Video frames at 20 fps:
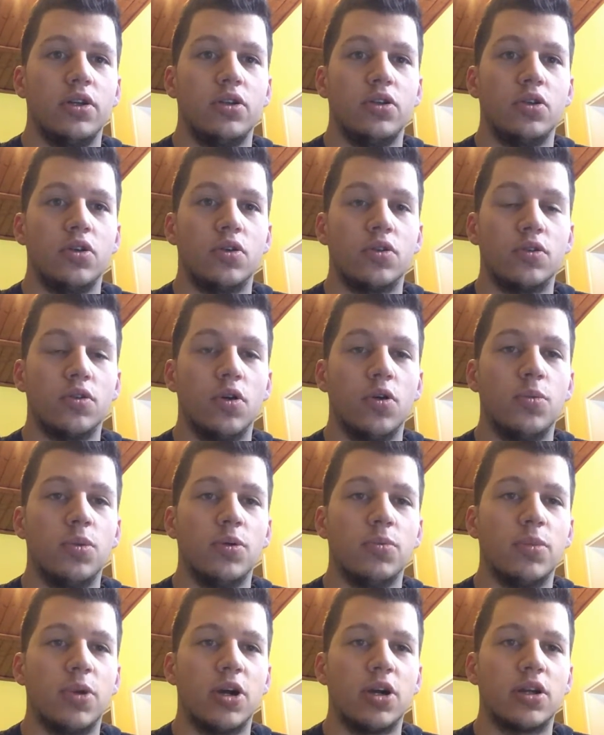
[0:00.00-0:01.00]
you know,
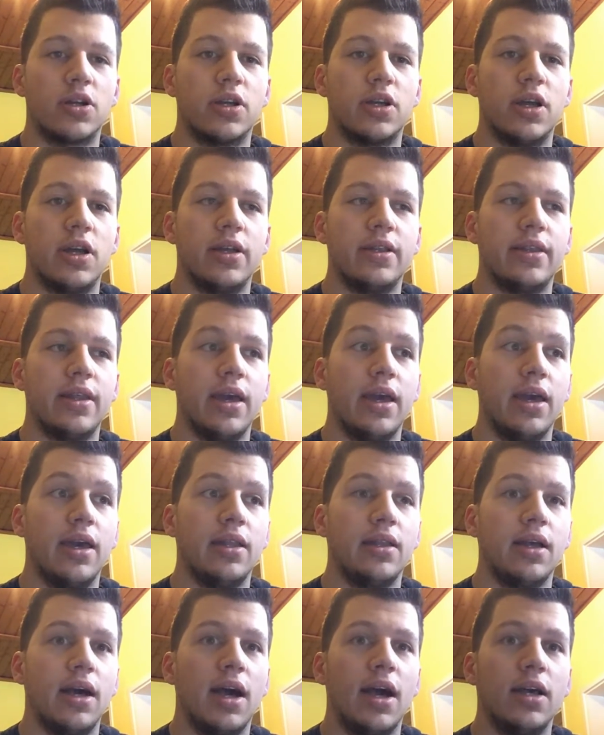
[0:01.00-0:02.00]
global market,
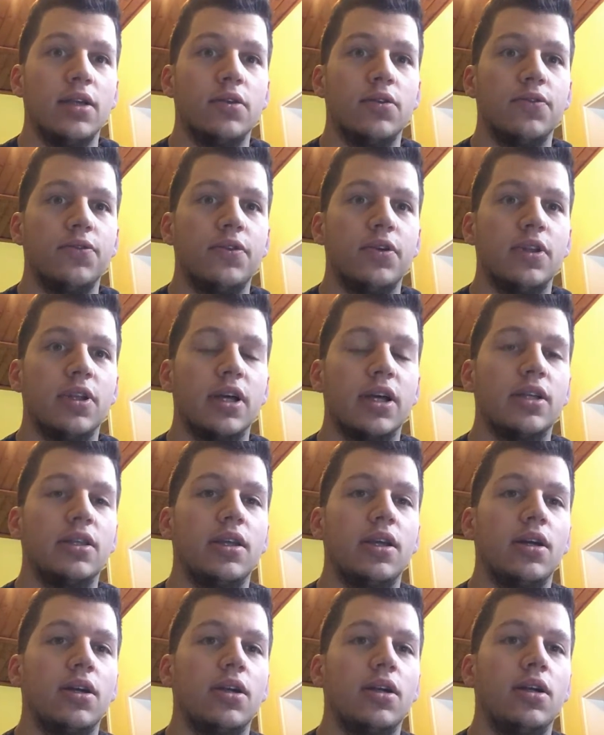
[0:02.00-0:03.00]
and I don't feel like
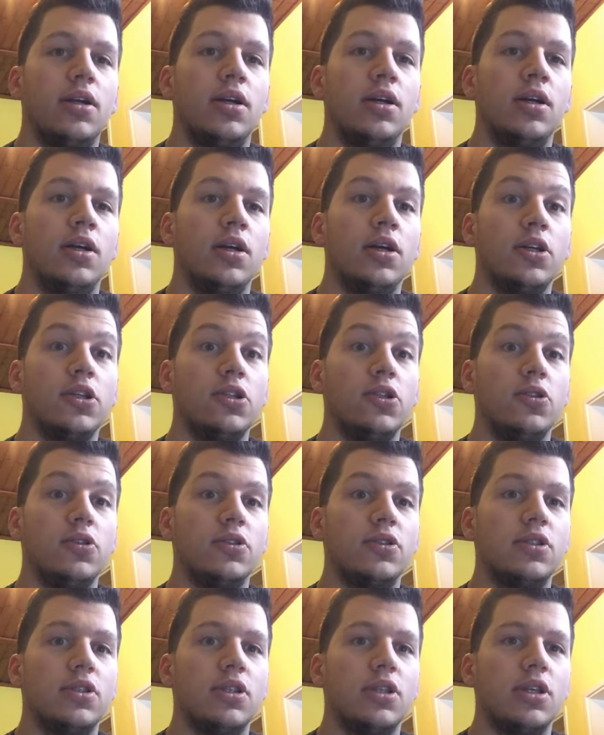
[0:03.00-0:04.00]
they're
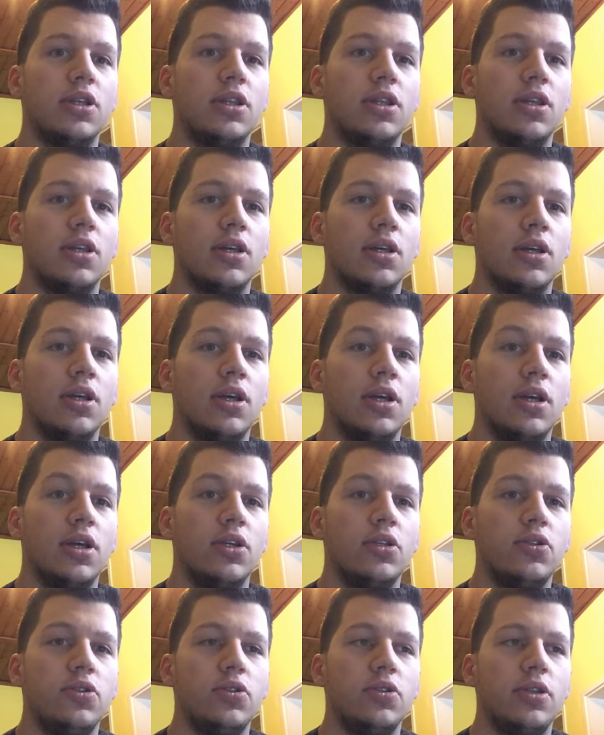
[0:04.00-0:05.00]
using it
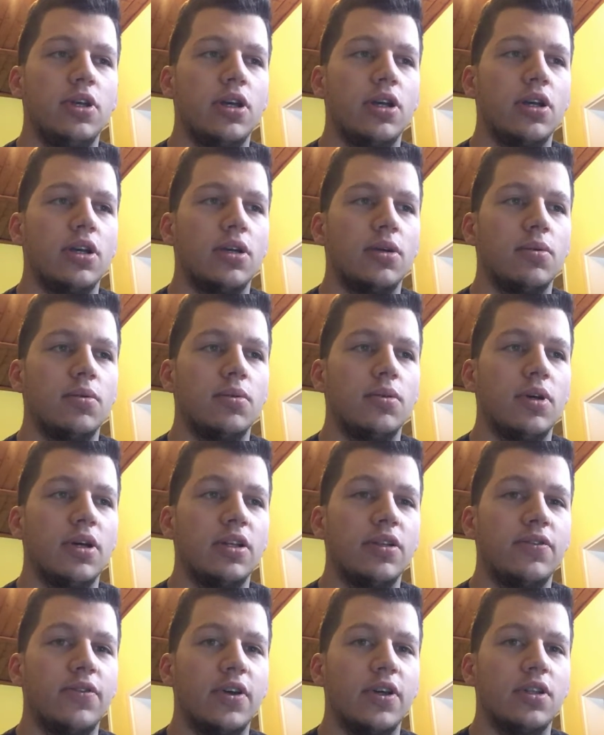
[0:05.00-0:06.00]
to their
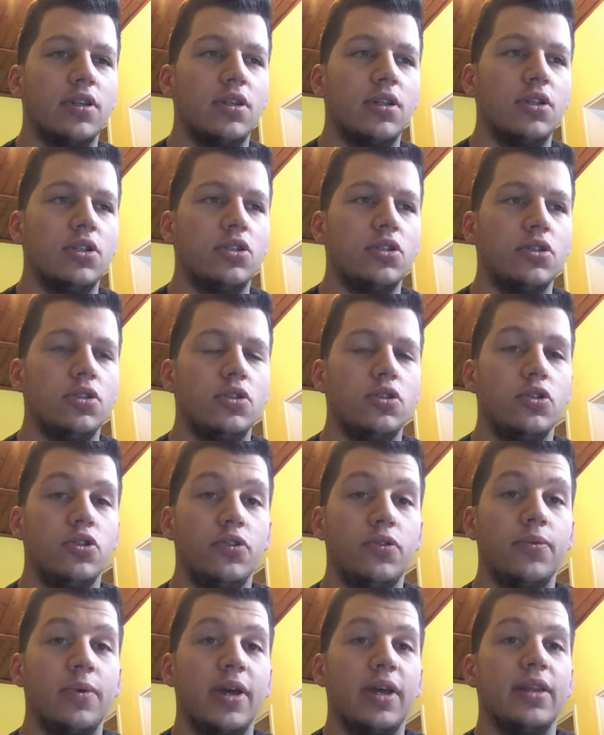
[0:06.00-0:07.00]
advantage
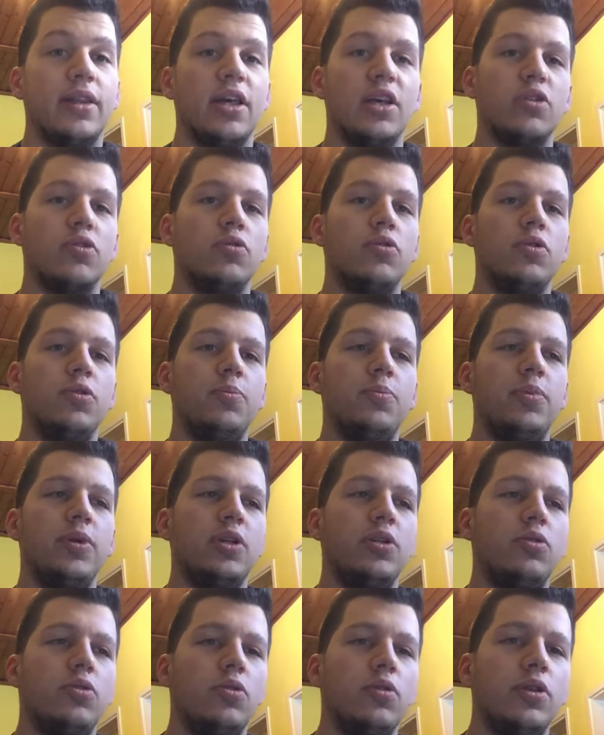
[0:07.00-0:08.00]
the way they could
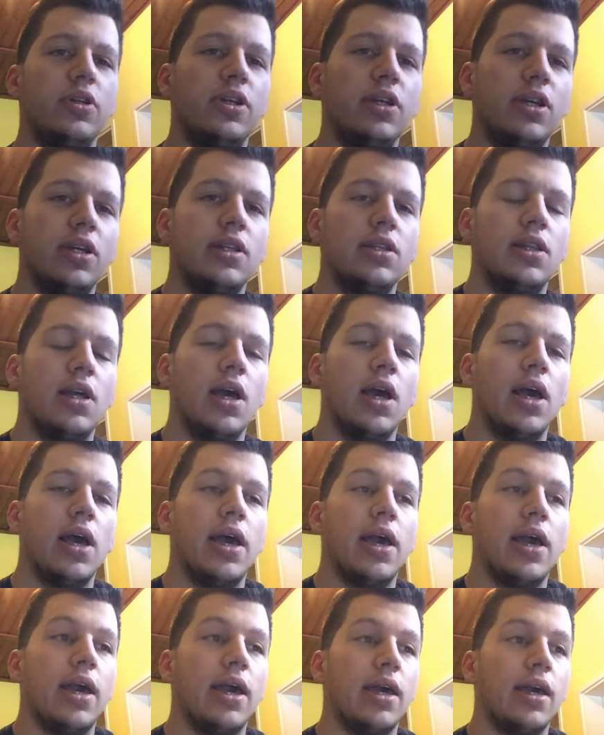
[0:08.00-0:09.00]
be doing it.
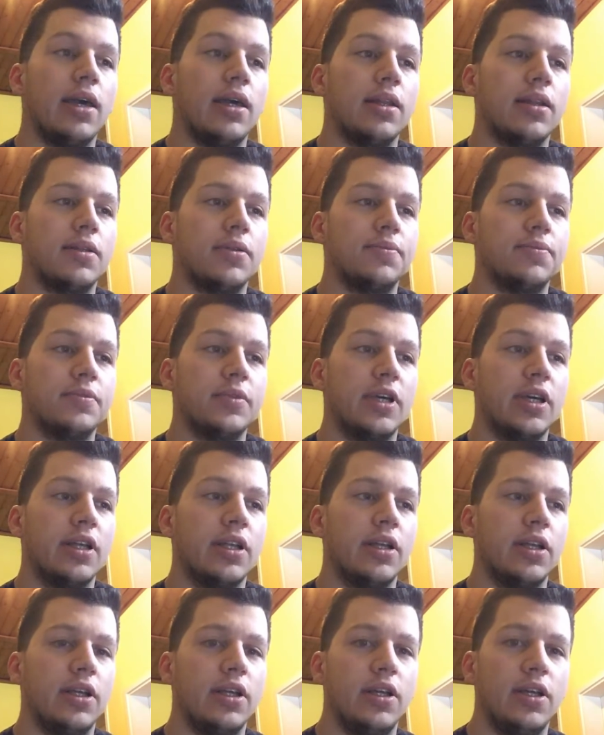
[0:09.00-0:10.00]
And
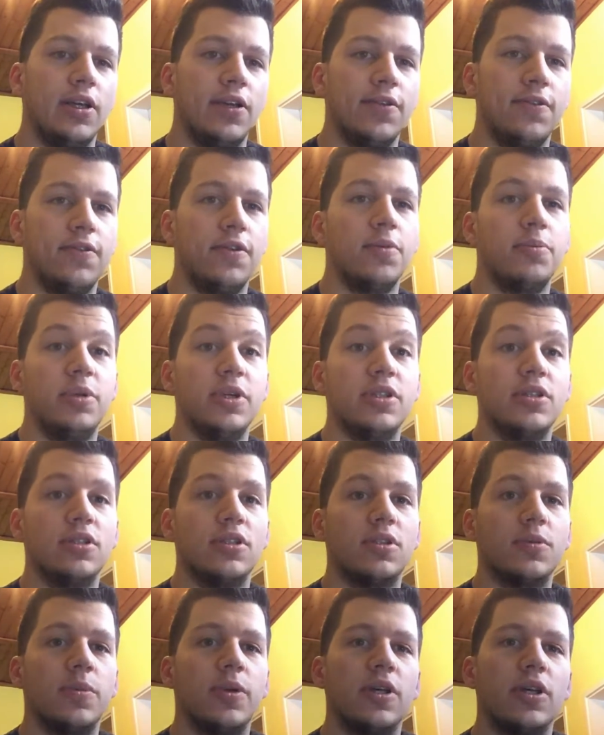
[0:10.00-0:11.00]
that if a
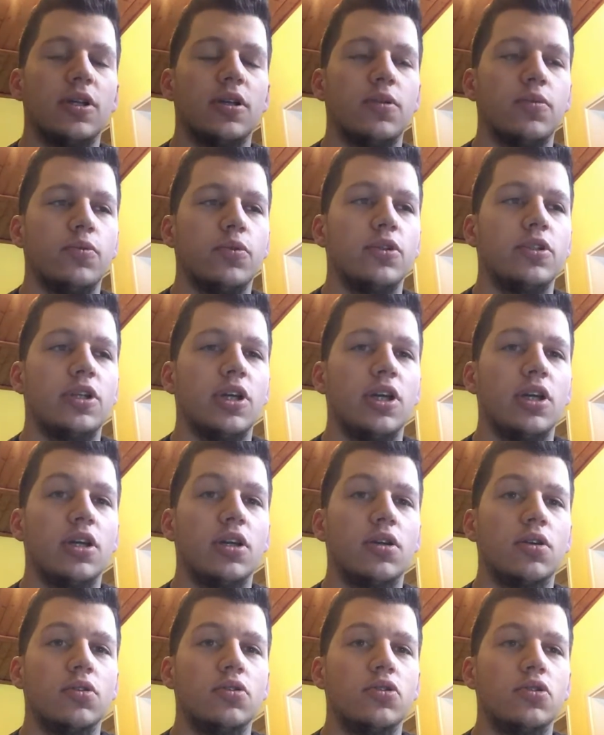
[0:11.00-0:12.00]
businessman would
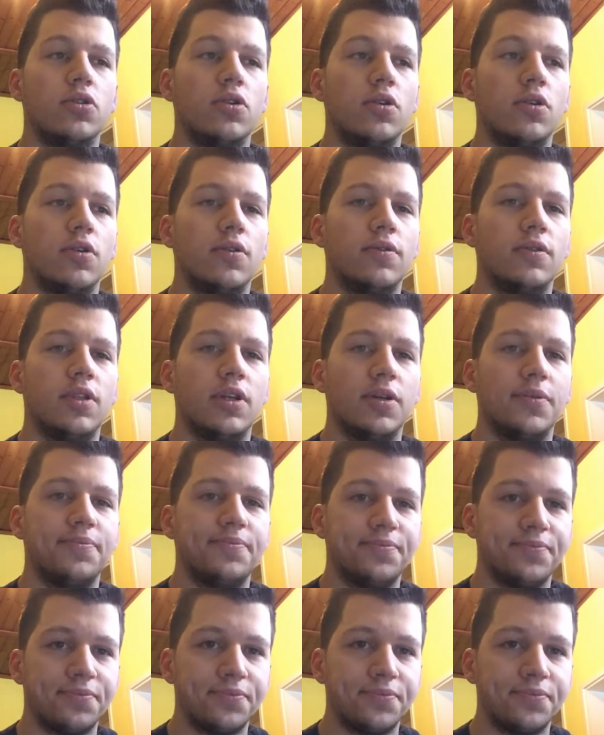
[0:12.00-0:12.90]
take control of the,